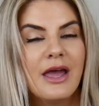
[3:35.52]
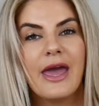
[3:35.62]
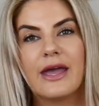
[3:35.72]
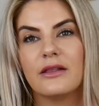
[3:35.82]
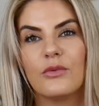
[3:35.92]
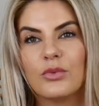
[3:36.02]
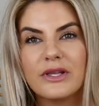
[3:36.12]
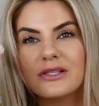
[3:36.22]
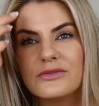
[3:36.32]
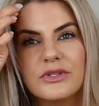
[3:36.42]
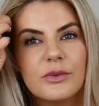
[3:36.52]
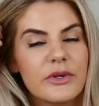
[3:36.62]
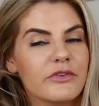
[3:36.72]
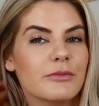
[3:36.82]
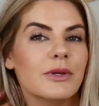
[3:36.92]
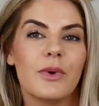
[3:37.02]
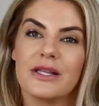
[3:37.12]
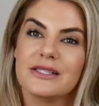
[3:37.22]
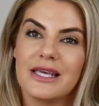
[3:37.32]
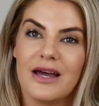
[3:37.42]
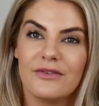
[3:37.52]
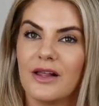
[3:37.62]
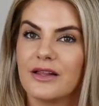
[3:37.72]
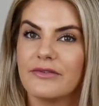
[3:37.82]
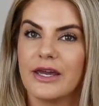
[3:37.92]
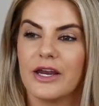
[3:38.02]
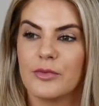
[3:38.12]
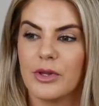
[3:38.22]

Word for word: and that doesn't really work for me, one, because I have a lot of hair,